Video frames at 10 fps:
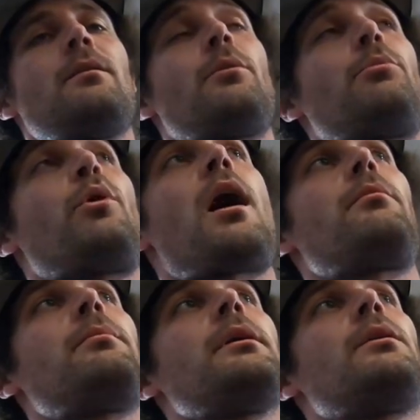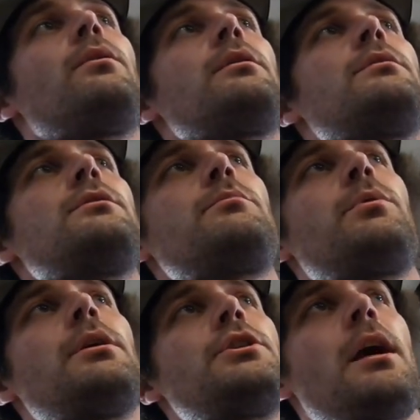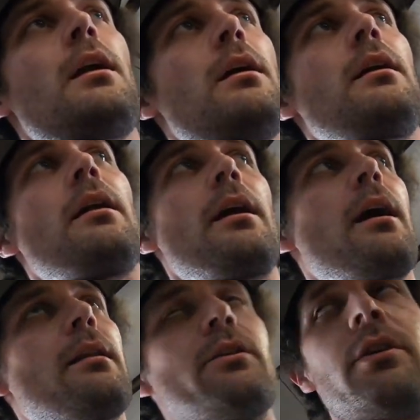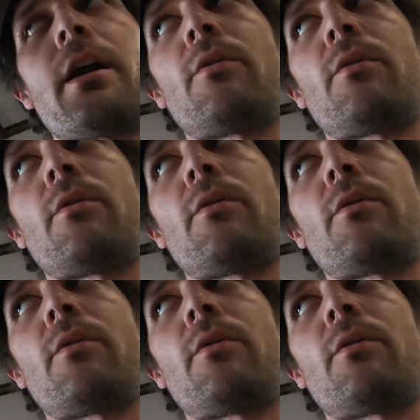we're probably going to just put a chain on it and then try to